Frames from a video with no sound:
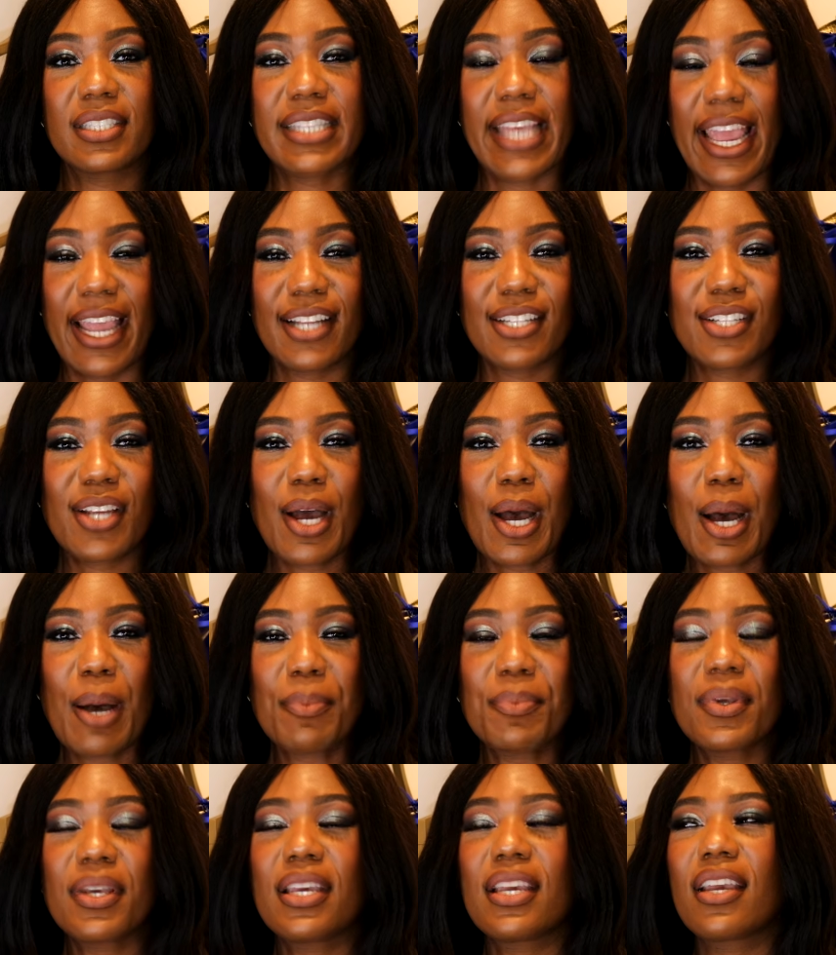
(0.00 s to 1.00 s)
tank
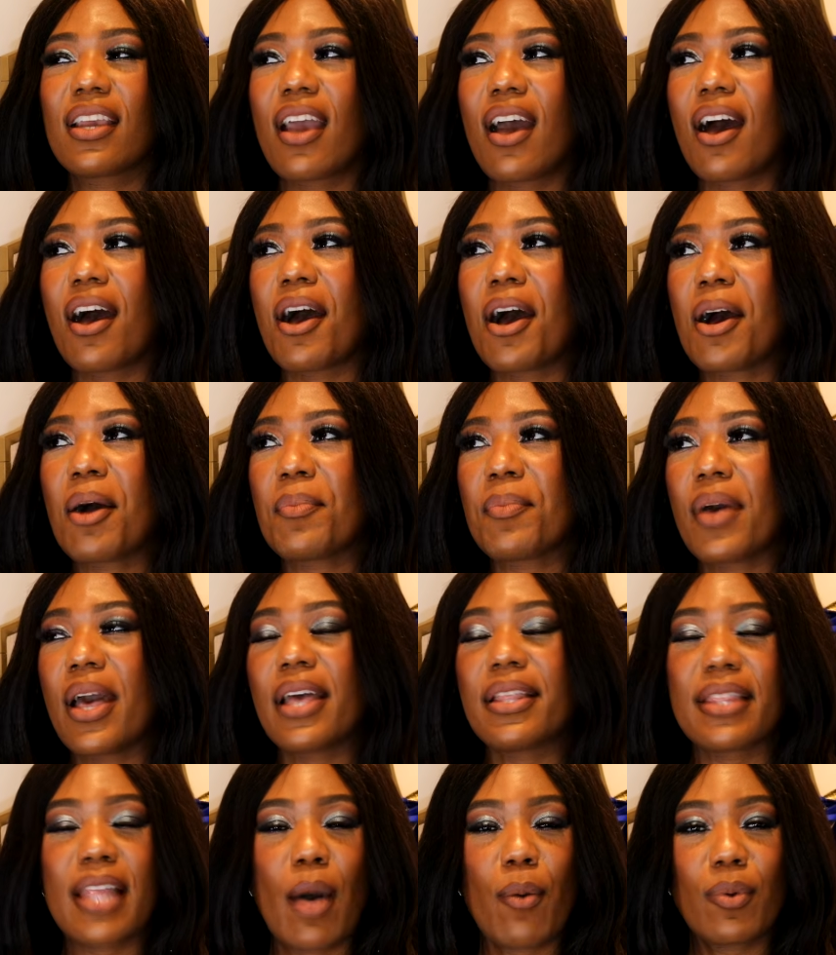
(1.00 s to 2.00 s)
top,
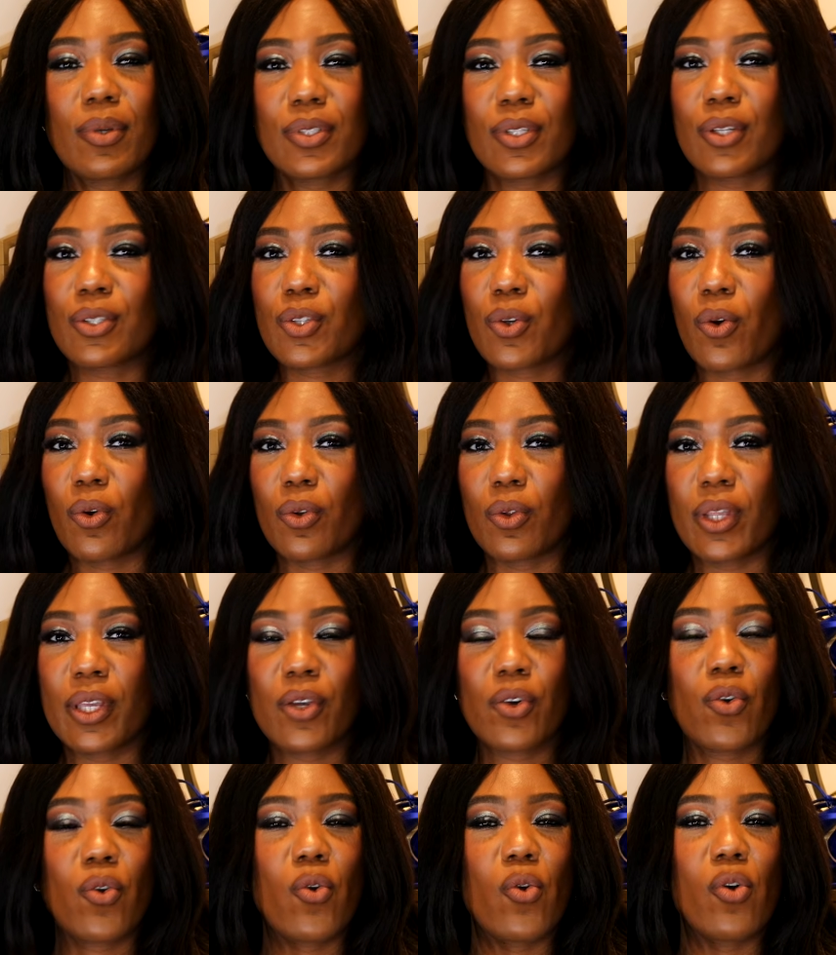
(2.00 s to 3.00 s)
and that was a totally
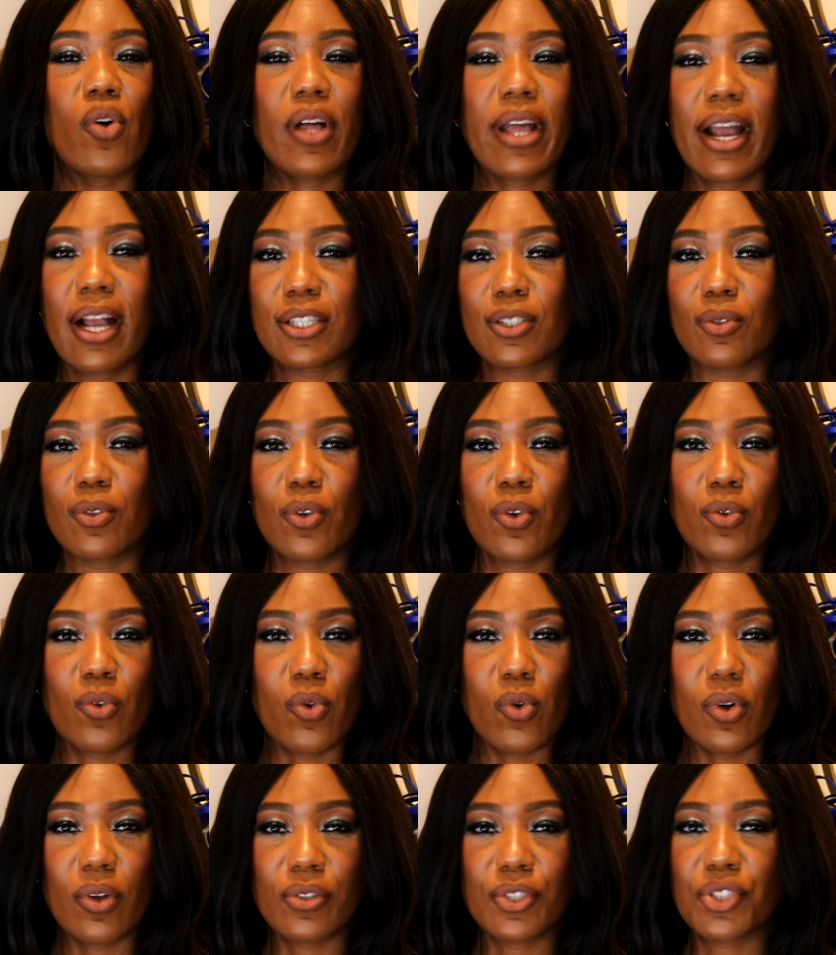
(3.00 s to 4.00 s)
cool, casual,
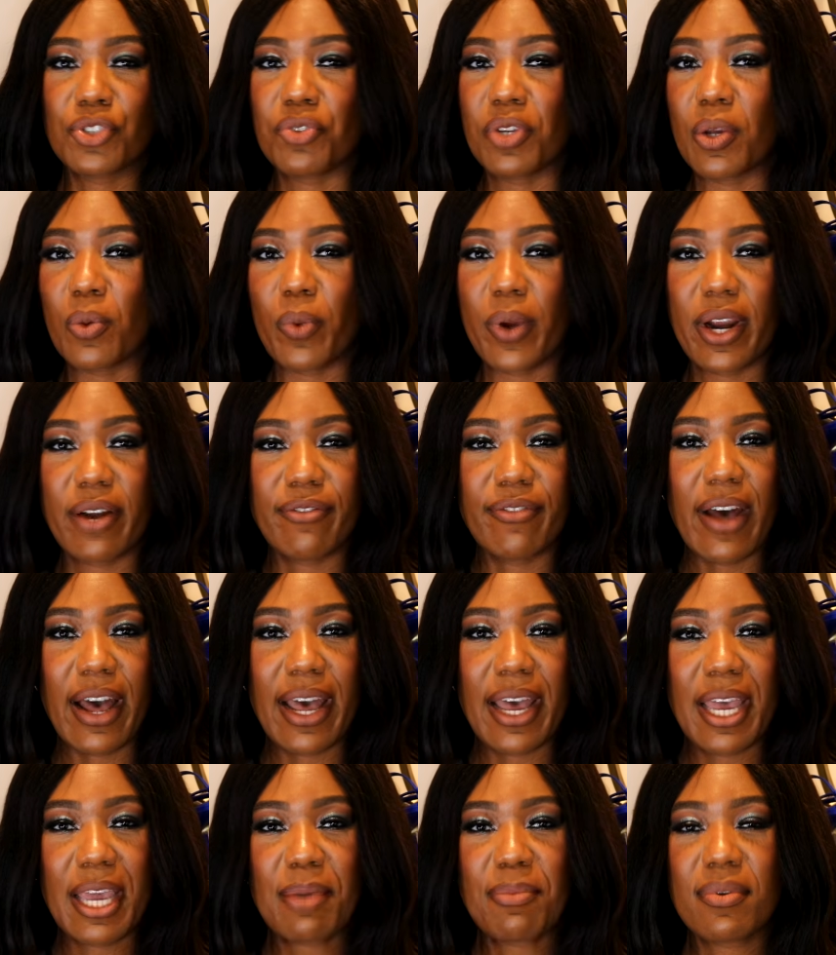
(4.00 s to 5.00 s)
cool streetwear
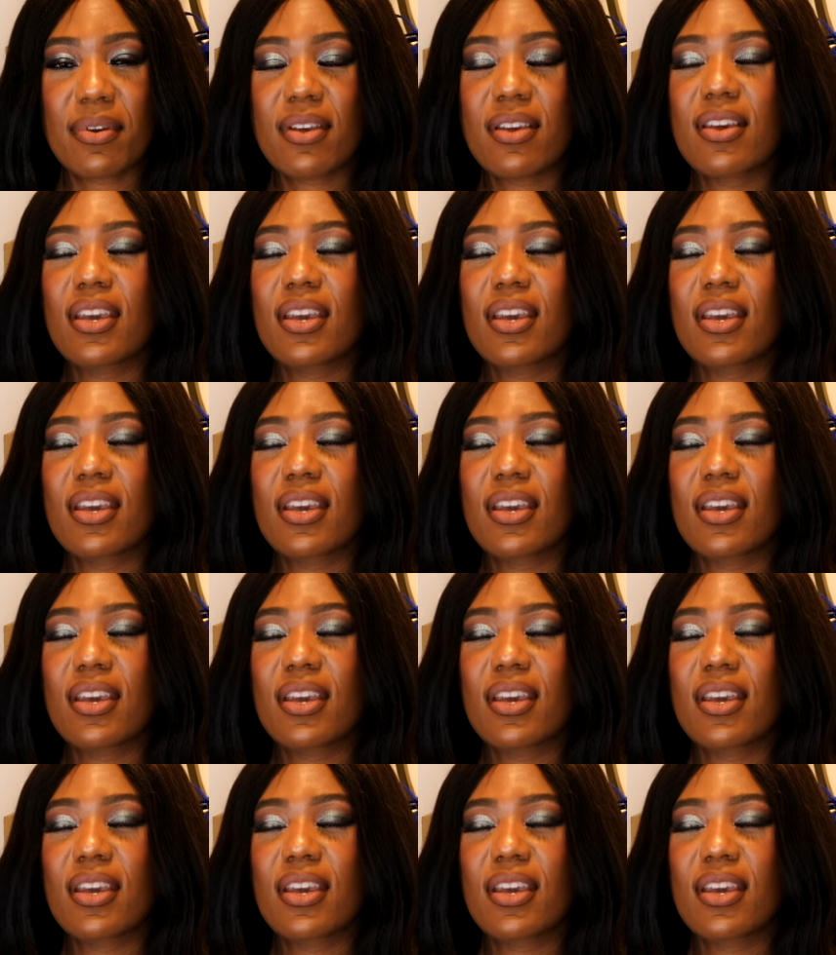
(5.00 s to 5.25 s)
vibe.